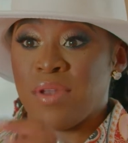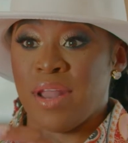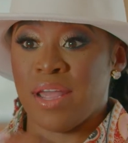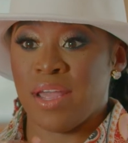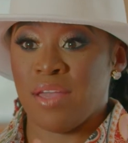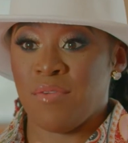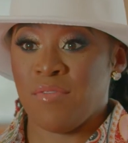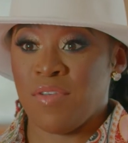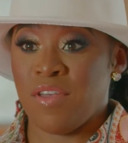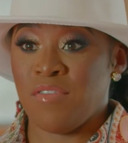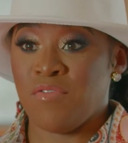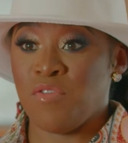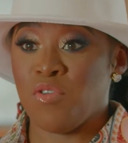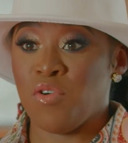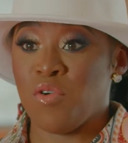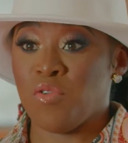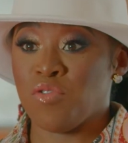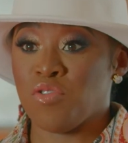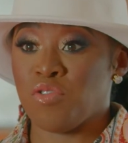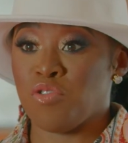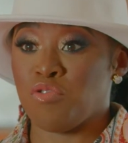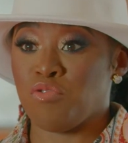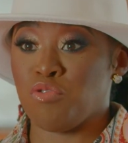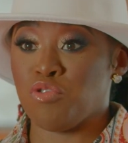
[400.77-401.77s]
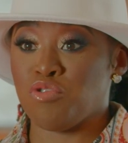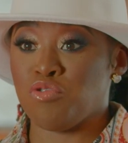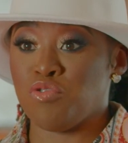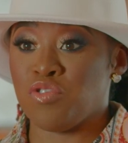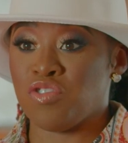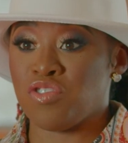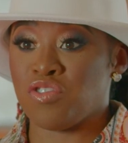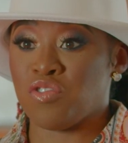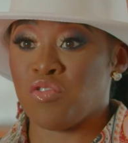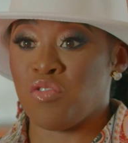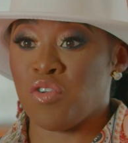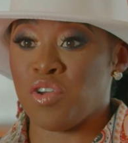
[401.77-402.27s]
Like if you go to the grocery
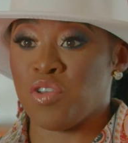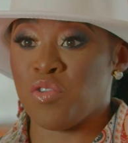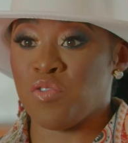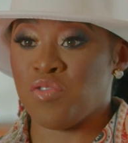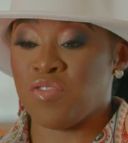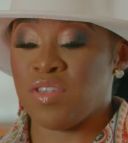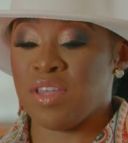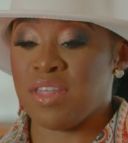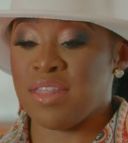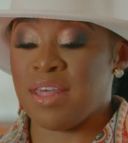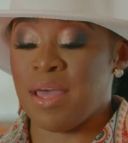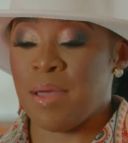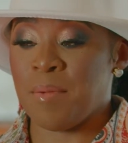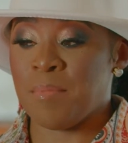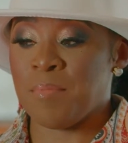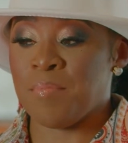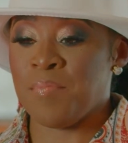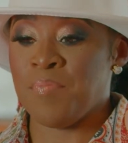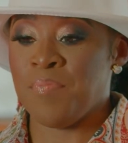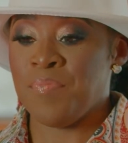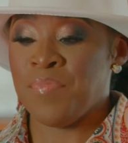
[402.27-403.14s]
store, you see them,